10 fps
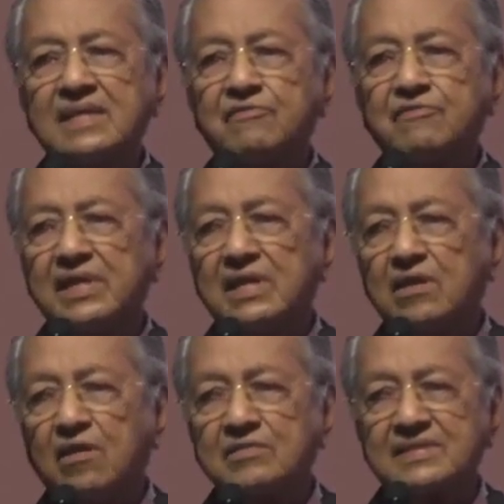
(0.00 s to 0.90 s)
field
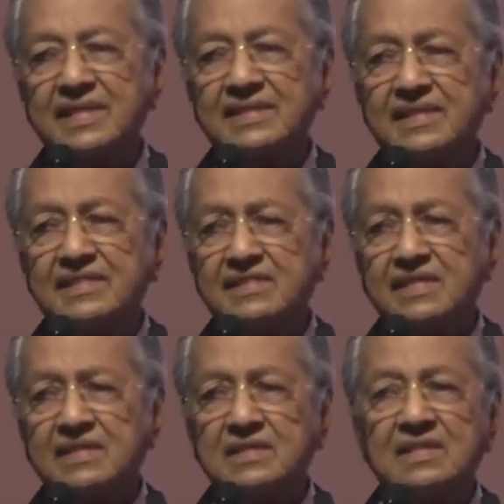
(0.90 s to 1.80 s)
of
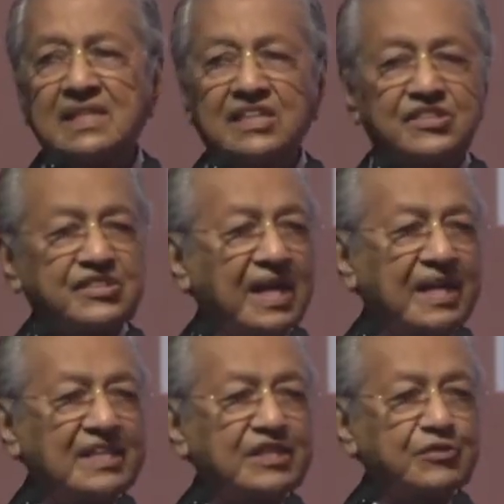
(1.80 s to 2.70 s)
statistical
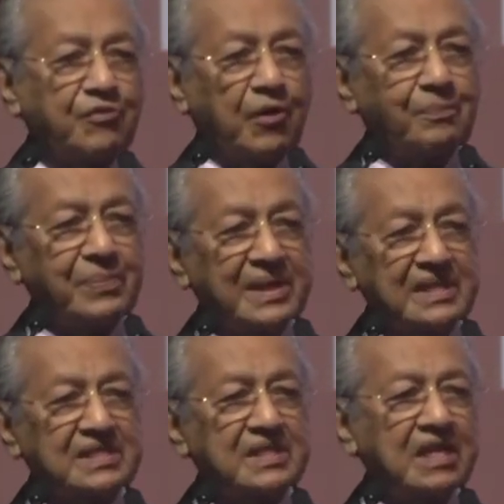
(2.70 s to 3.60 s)
science for peace,